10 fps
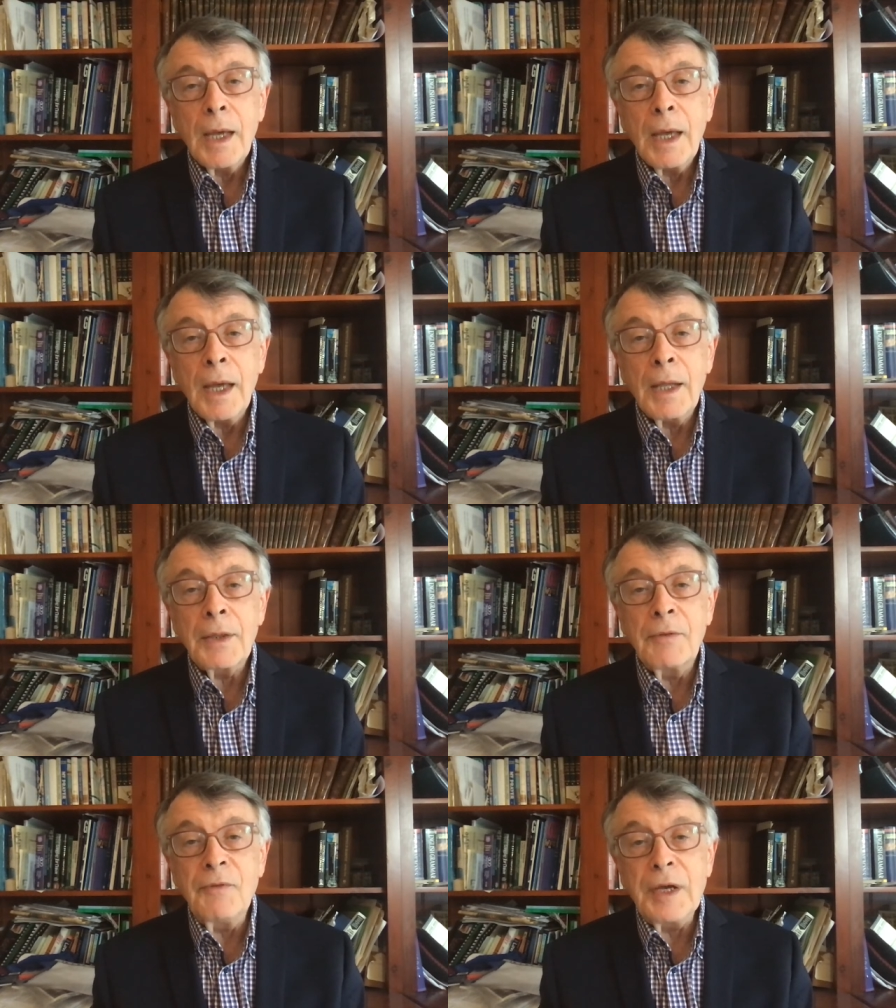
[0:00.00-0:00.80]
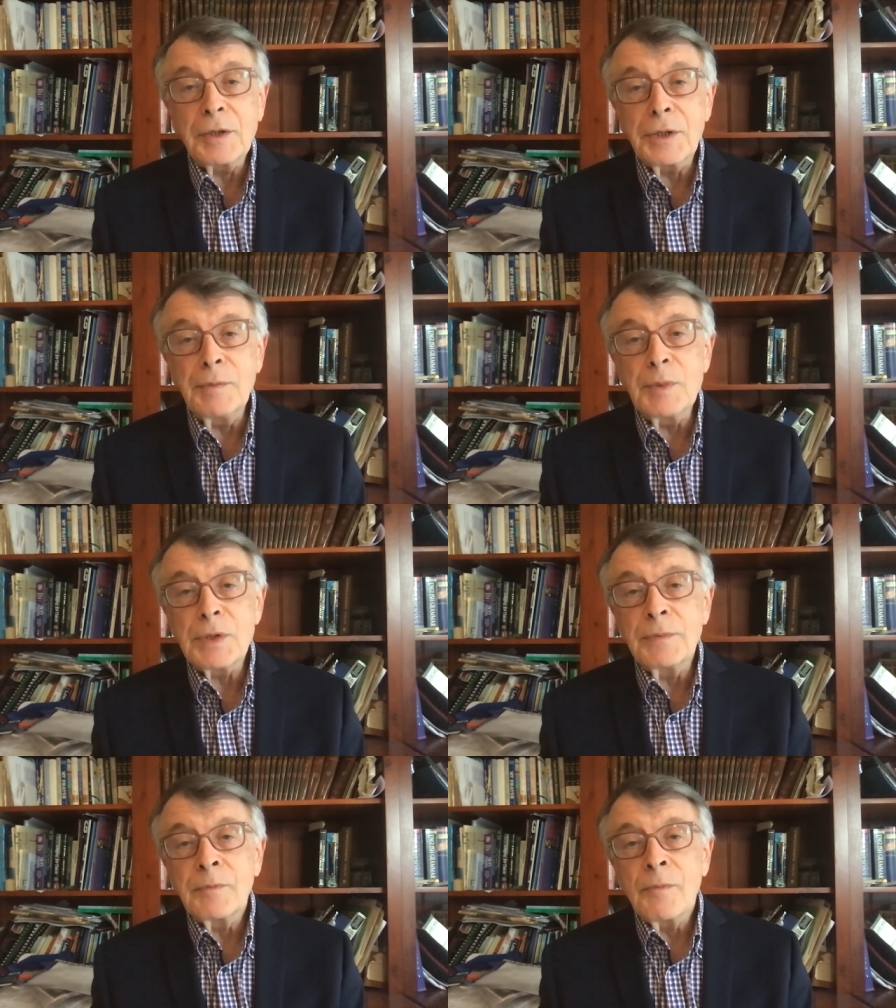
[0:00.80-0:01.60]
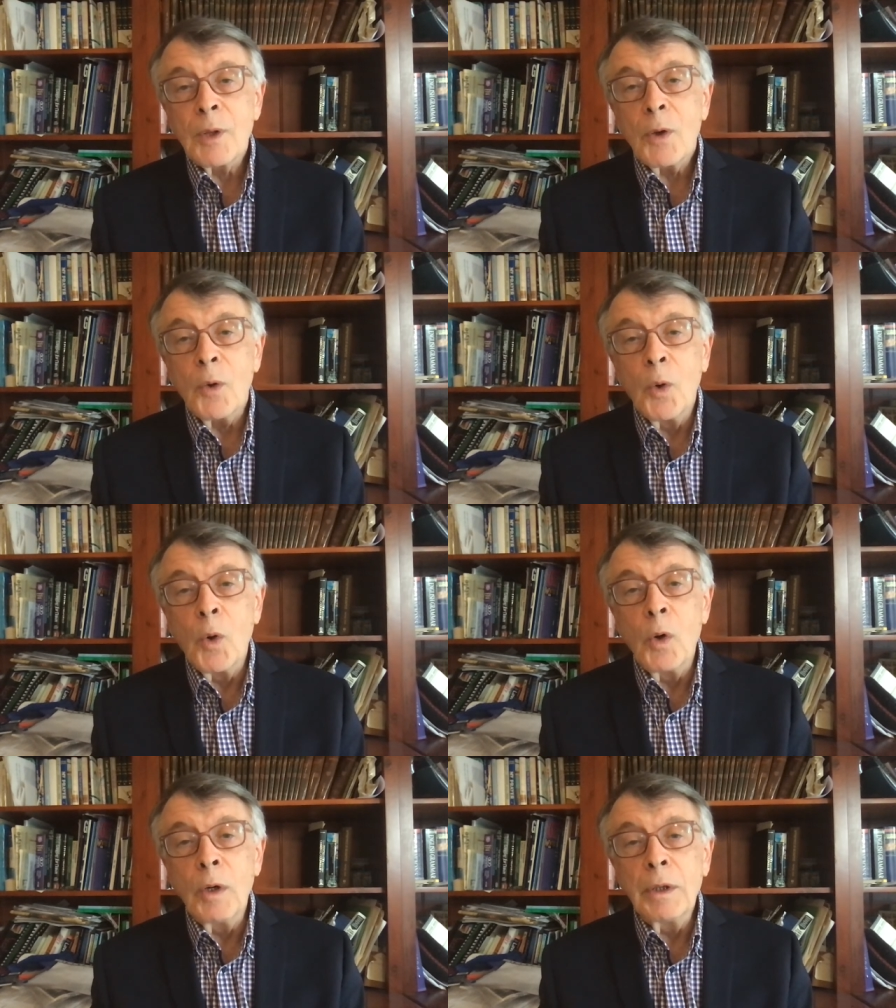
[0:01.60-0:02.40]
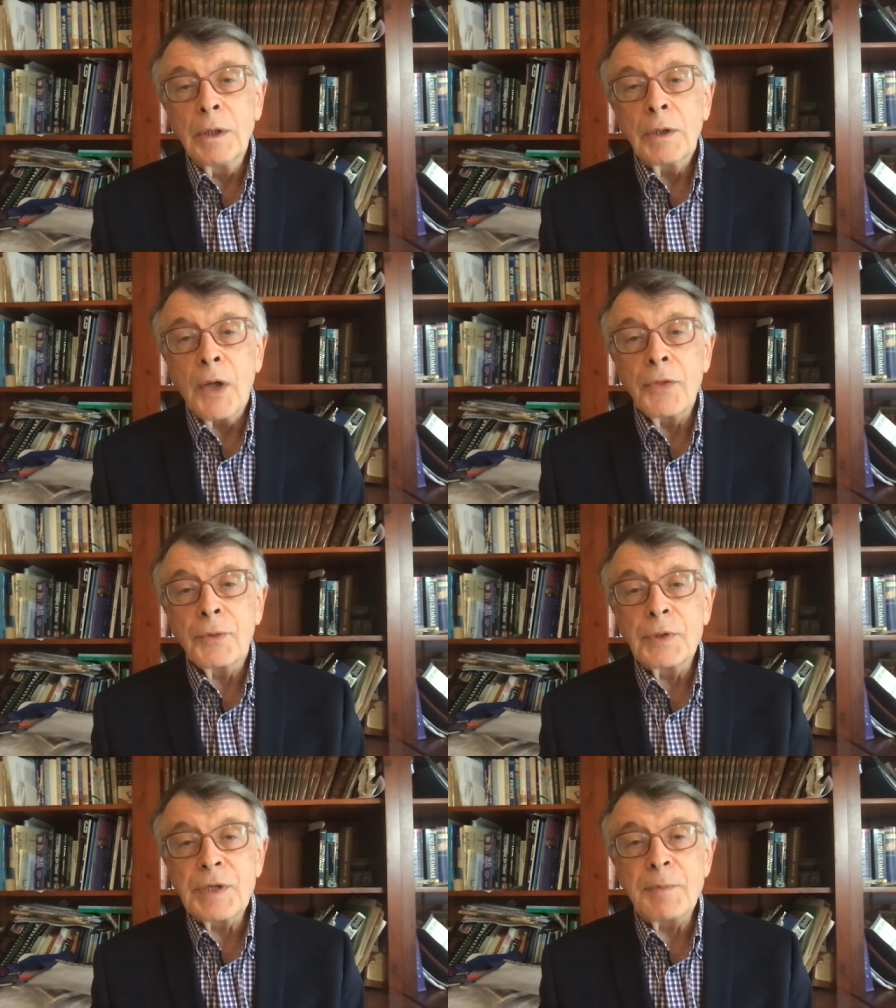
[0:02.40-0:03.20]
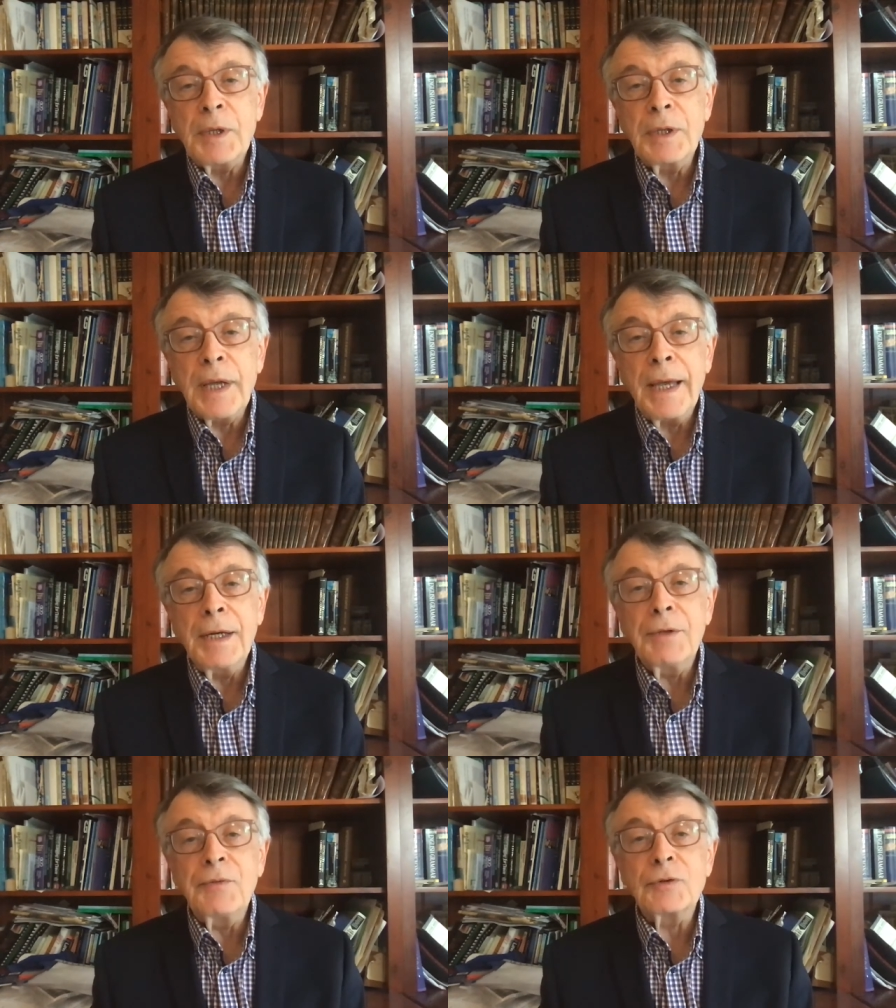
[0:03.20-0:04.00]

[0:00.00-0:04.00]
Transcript: uh, the victims or on the recipient end of